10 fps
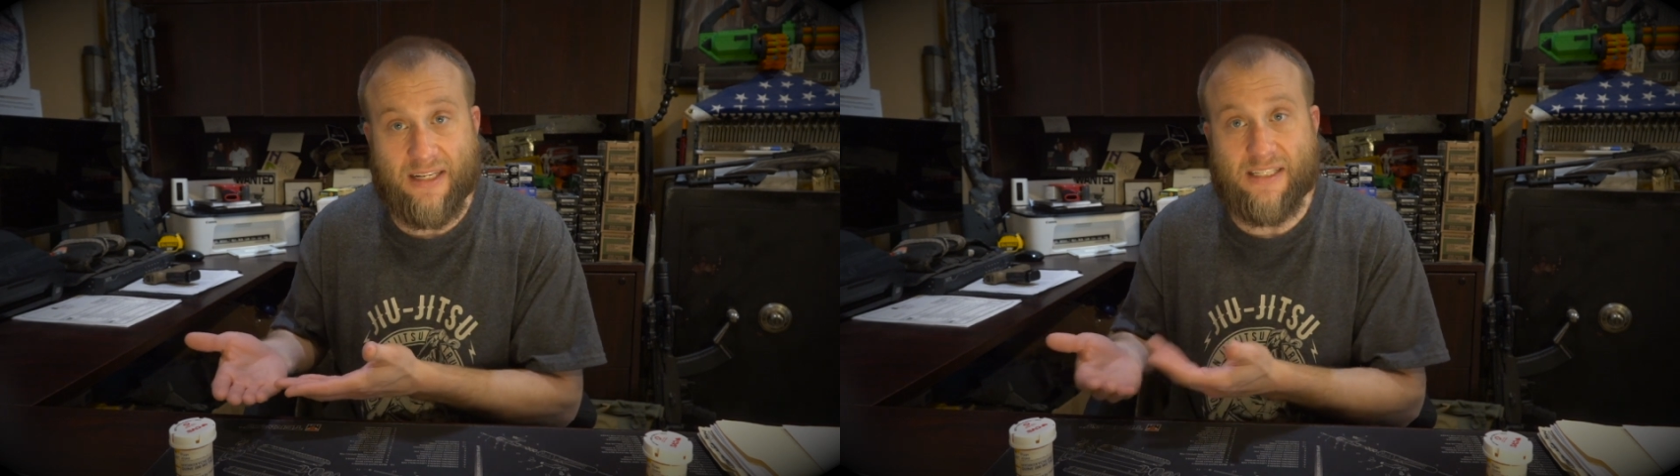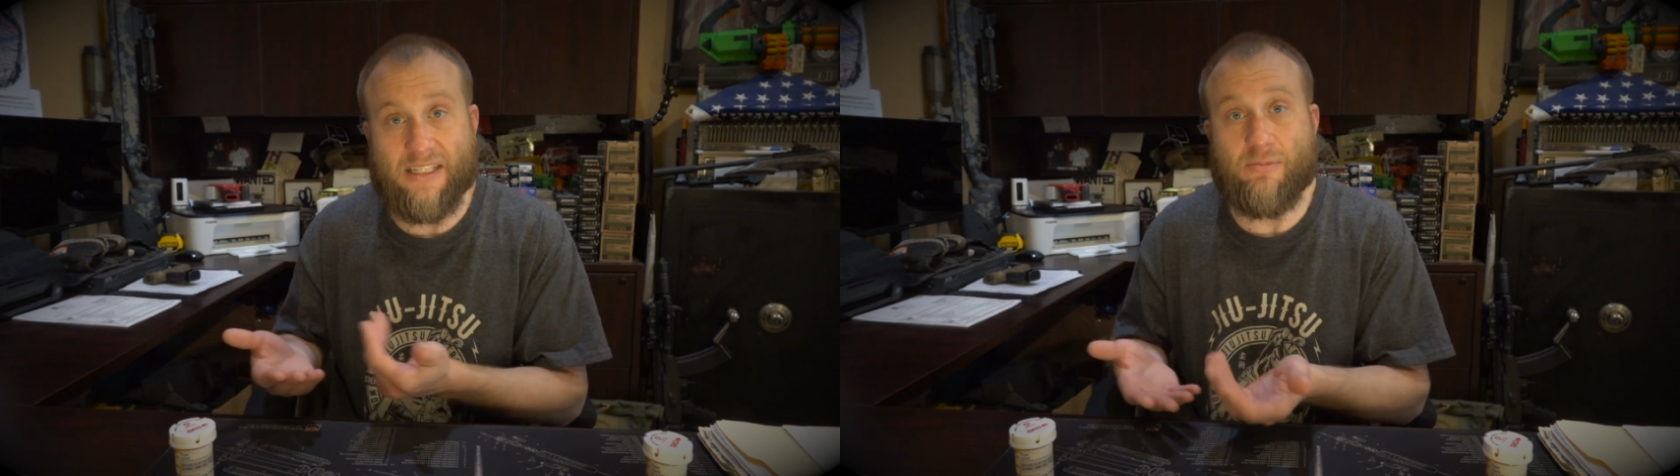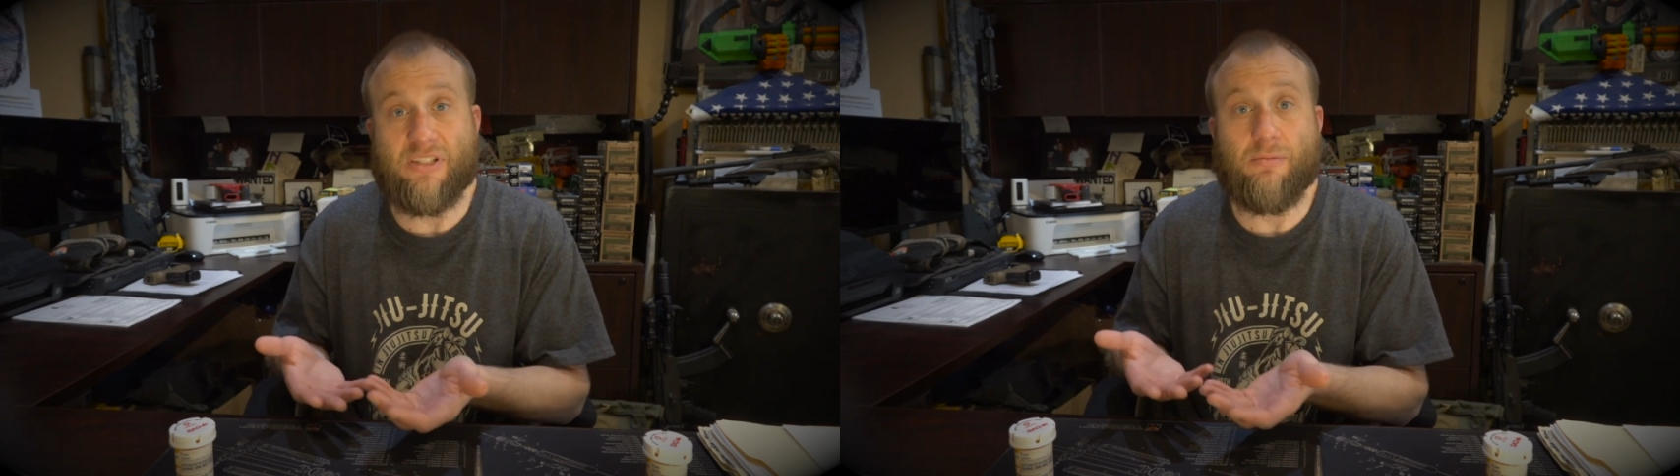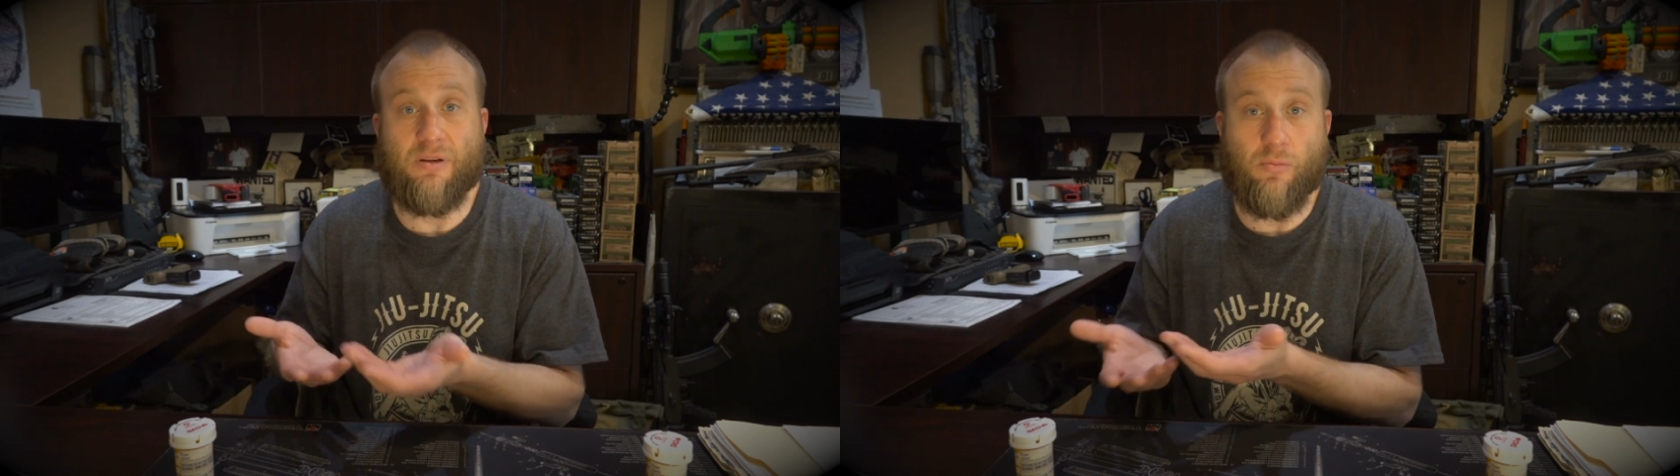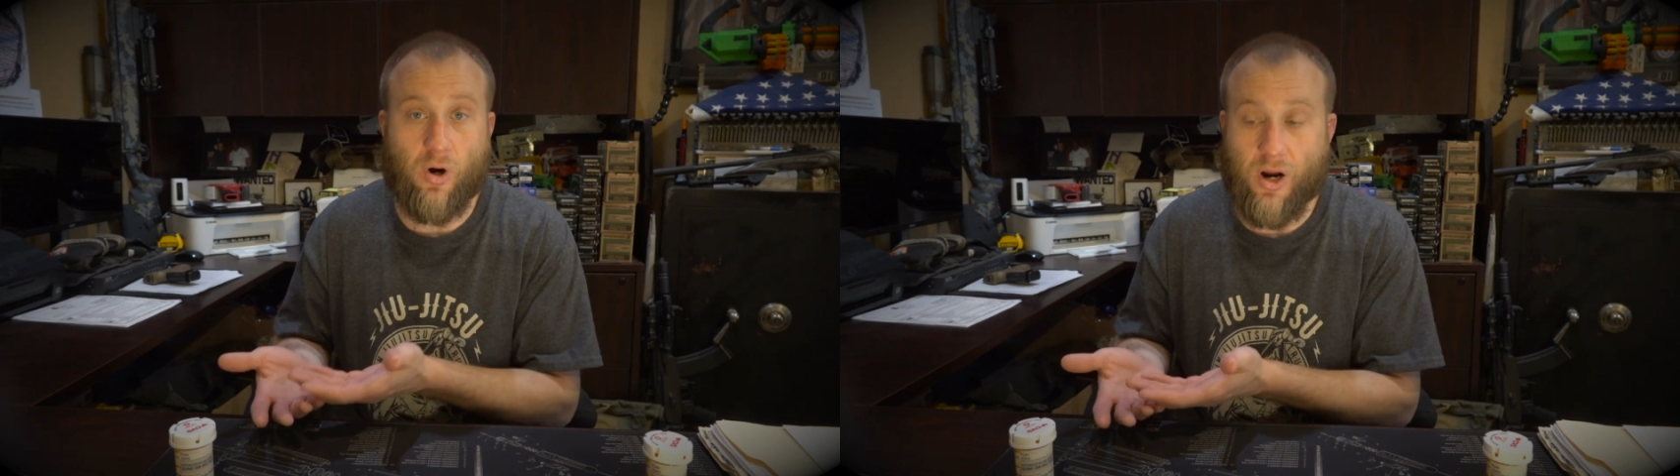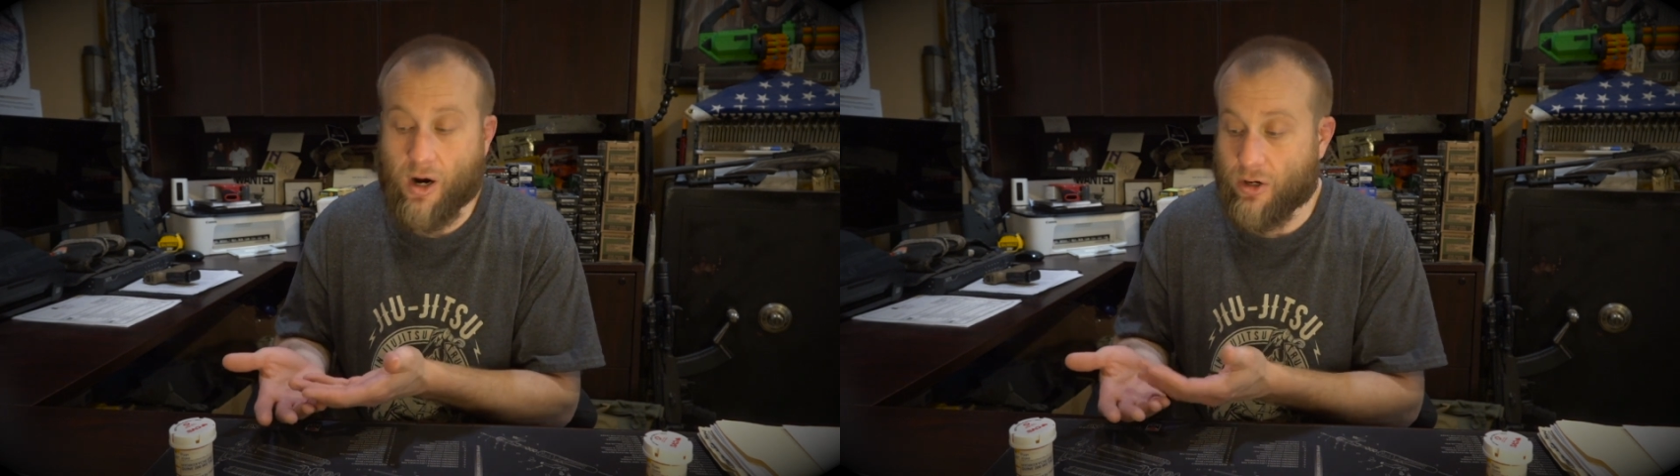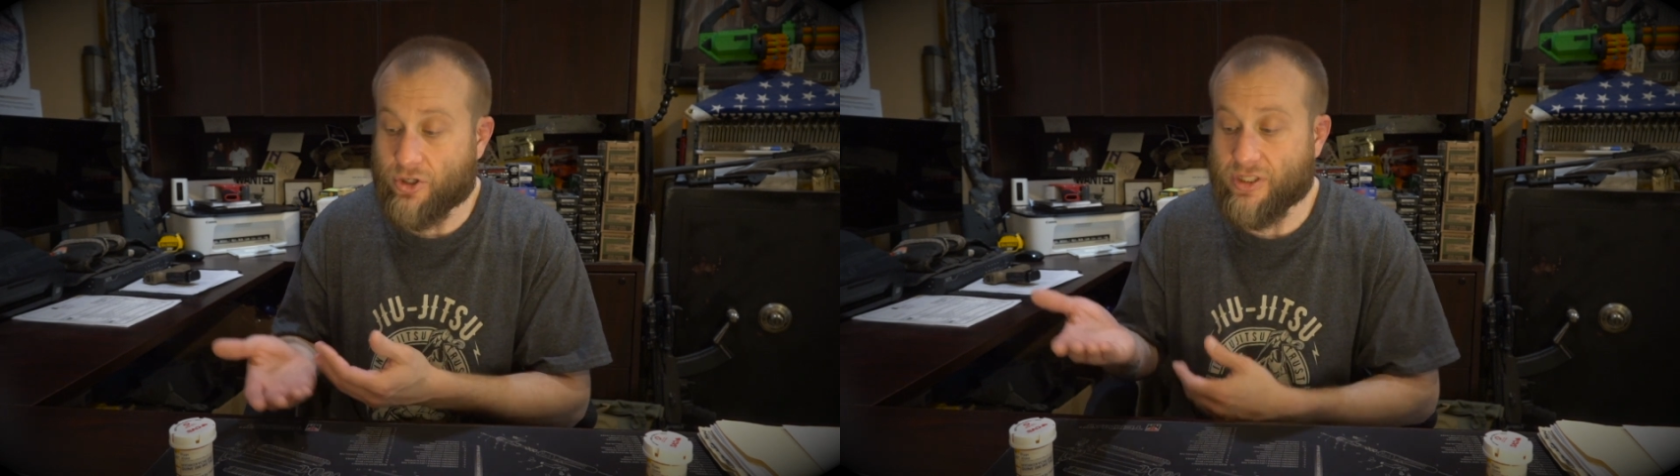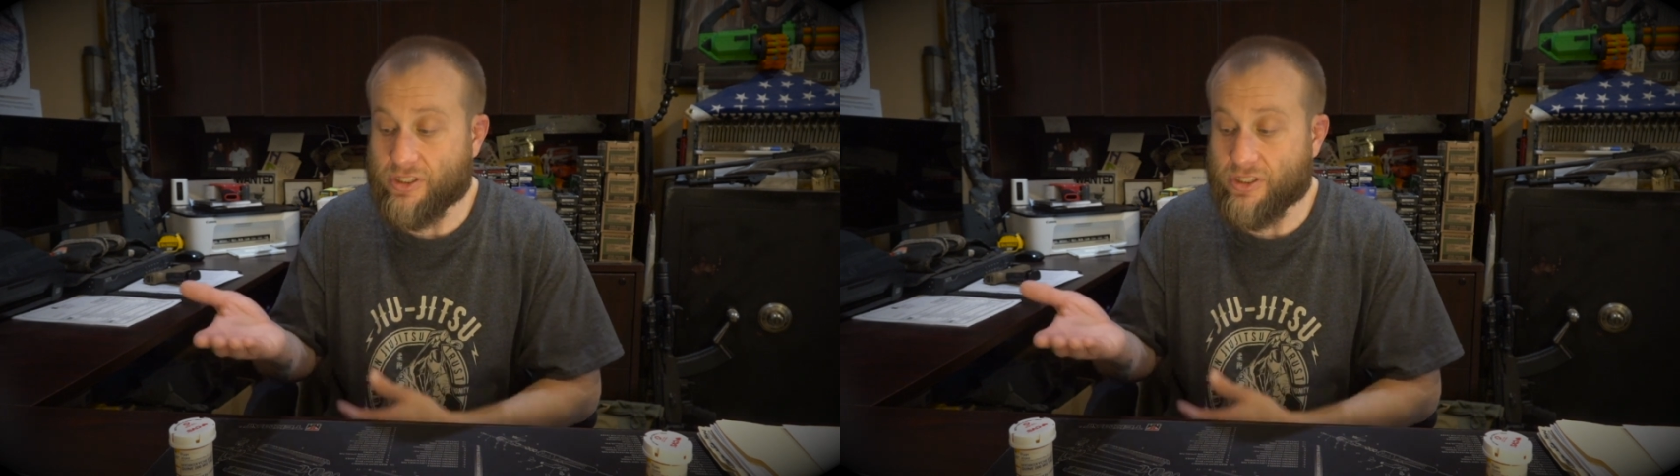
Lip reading: It seems to be more harsh,